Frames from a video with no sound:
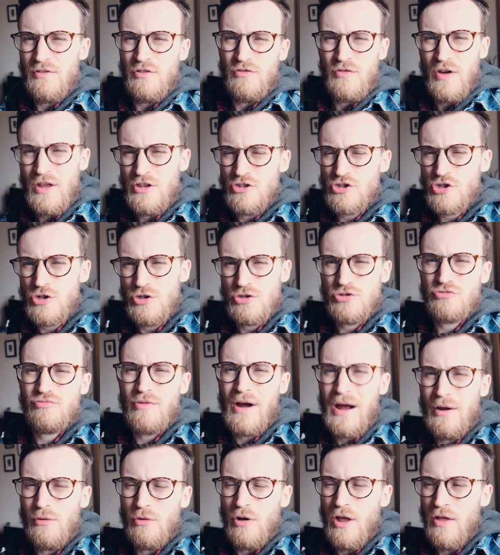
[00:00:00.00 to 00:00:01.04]
adventures
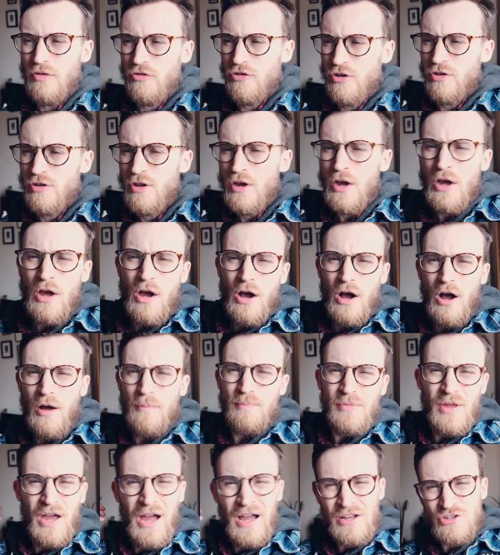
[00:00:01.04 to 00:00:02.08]
around London.
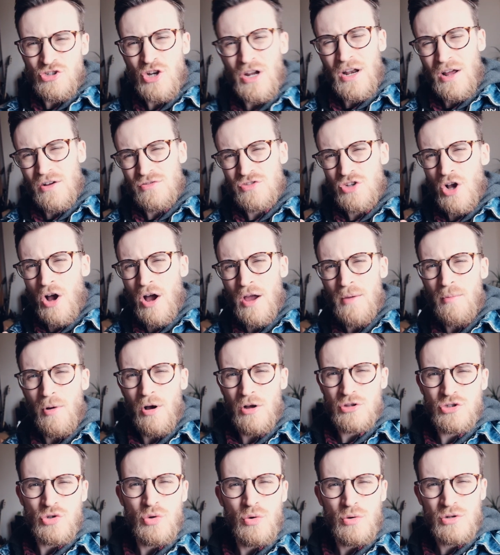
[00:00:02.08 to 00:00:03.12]
At Tread Out of Time, our
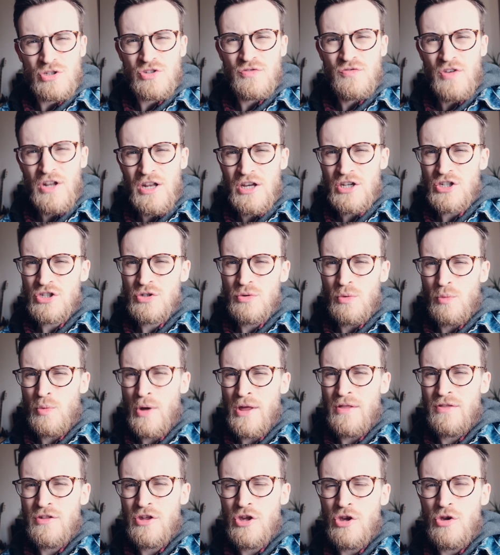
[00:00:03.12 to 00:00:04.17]
tours finish
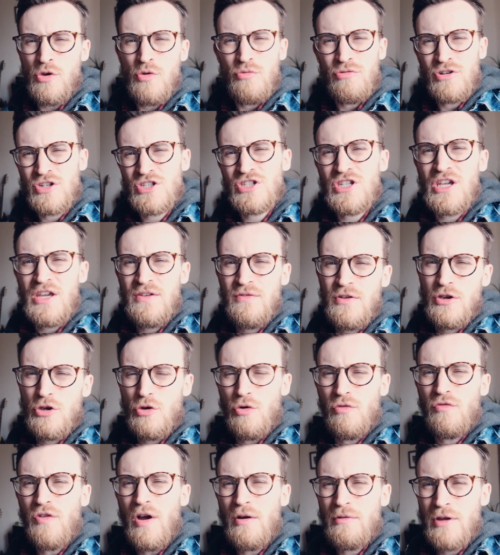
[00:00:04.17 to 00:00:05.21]
with you receiving
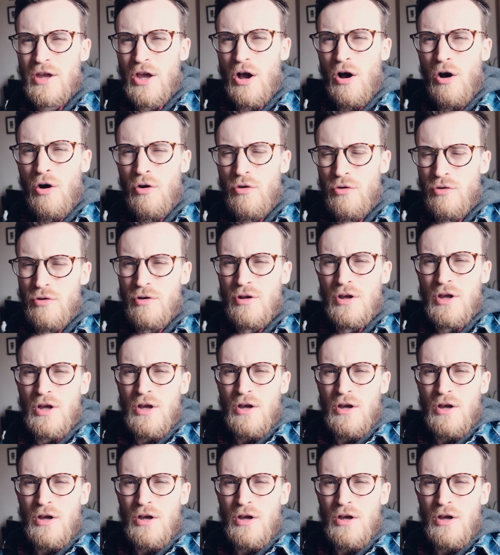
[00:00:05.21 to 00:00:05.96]
your very own